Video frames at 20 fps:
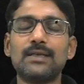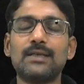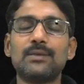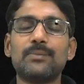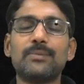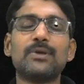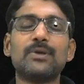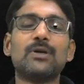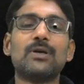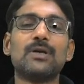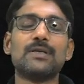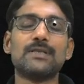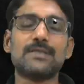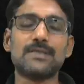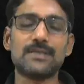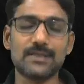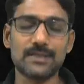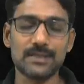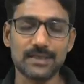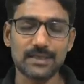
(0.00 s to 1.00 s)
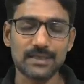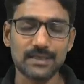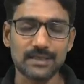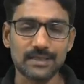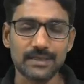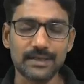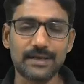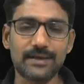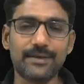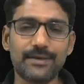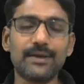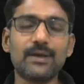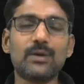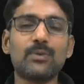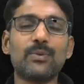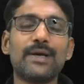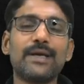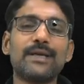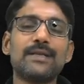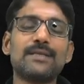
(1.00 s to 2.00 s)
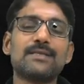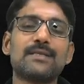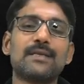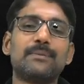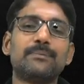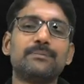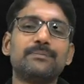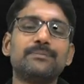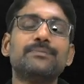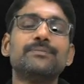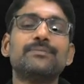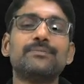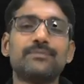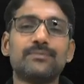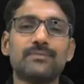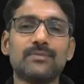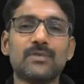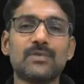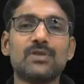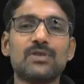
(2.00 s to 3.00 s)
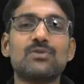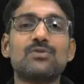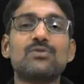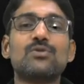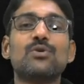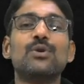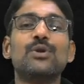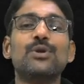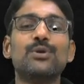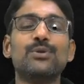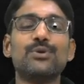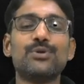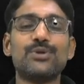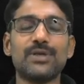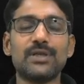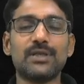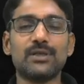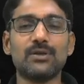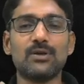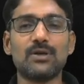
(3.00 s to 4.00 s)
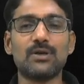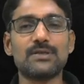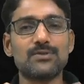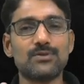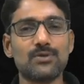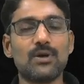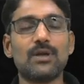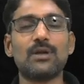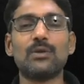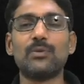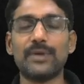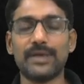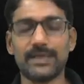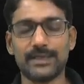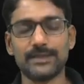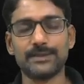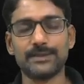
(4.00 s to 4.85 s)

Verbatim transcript: because it requires some solution or solving